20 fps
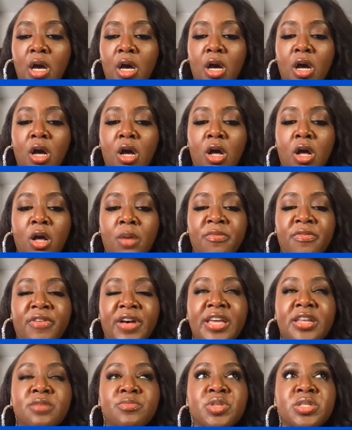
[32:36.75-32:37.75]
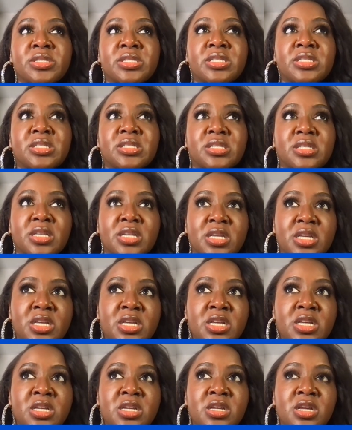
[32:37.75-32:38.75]
Um, vitamin
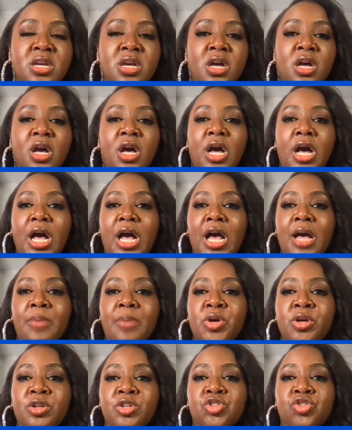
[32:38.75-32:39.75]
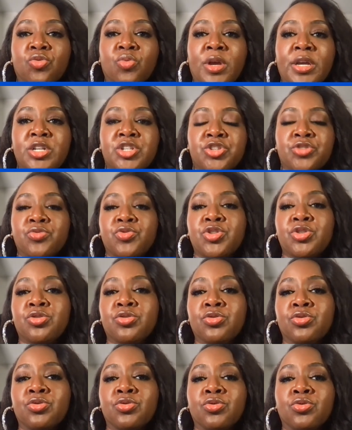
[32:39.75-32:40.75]
C, I'm going to direct you
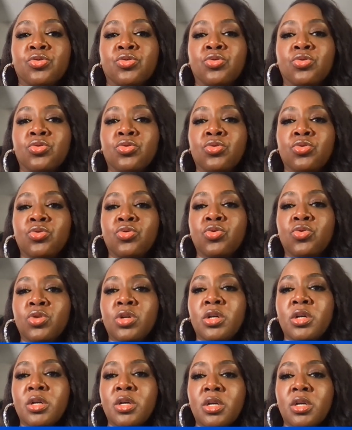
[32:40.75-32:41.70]
to